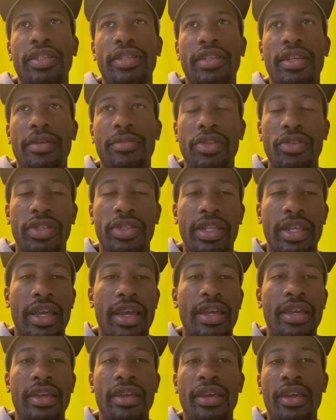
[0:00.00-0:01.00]

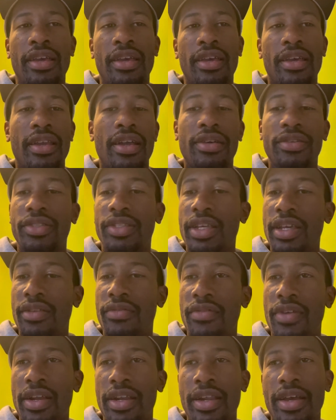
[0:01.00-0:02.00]
WTA, and I'll say it
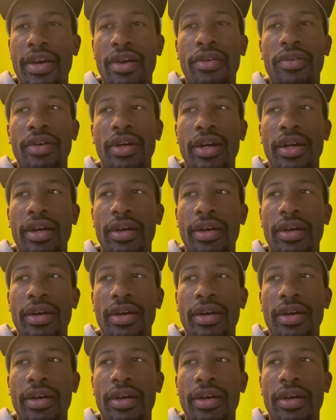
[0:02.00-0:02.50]
right now,